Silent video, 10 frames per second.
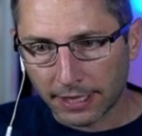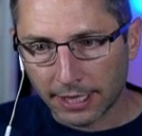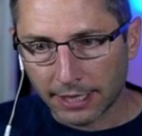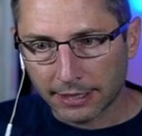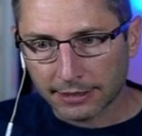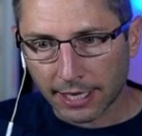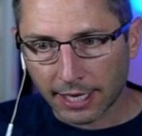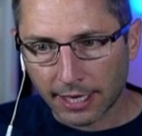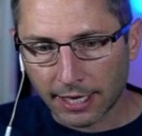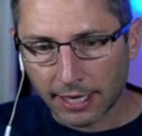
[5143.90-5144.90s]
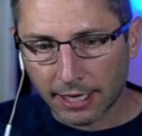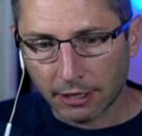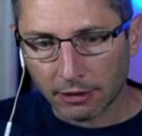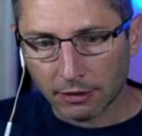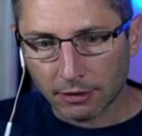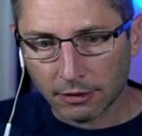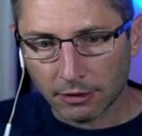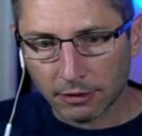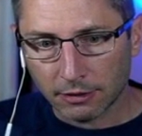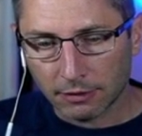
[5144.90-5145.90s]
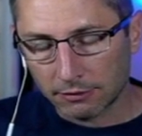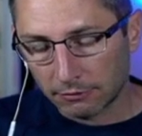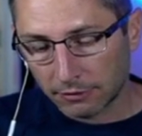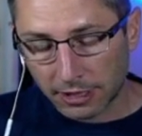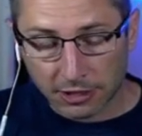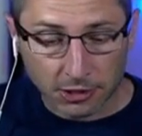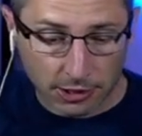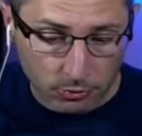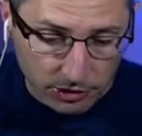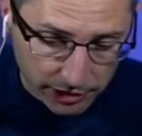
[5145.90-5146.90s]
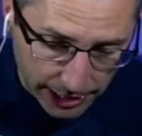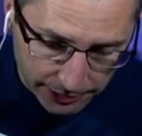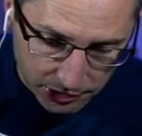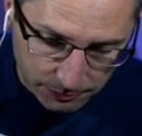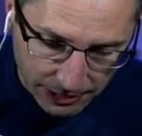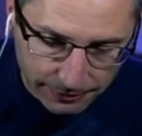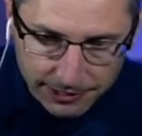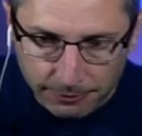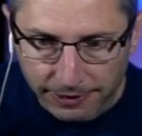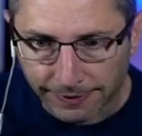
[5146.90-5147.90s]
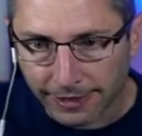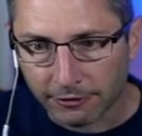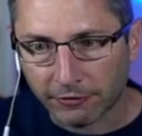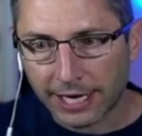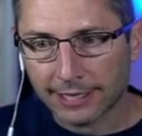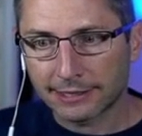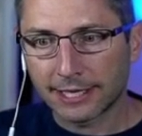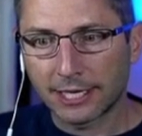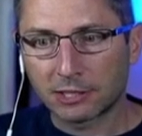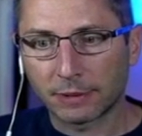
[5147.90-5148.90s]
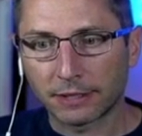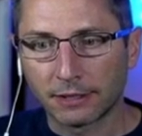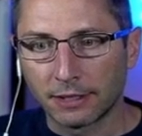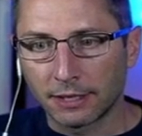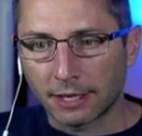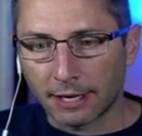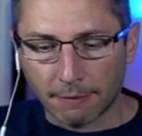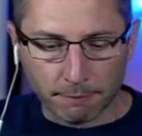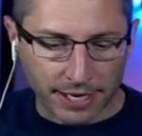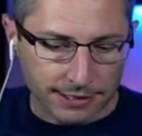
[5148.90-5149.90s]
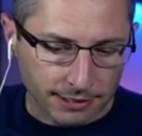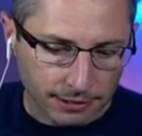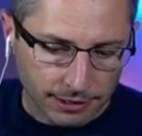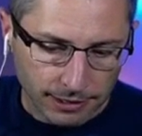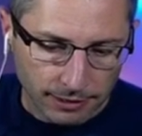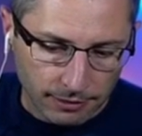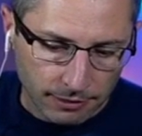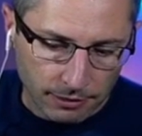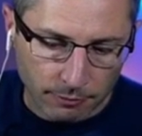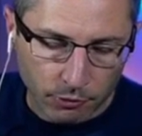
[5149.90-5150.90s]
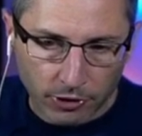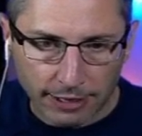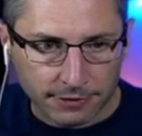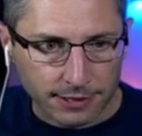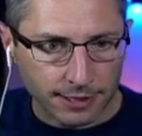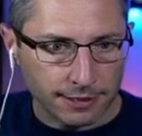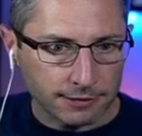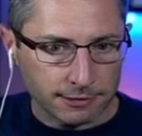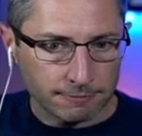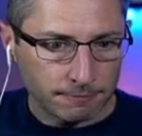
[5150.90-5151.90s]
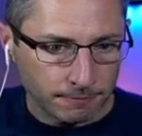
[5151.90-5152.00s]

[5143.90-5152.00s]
is need to talk to a geologist, probably somebody like Rocket Sage, but basically the perovskites,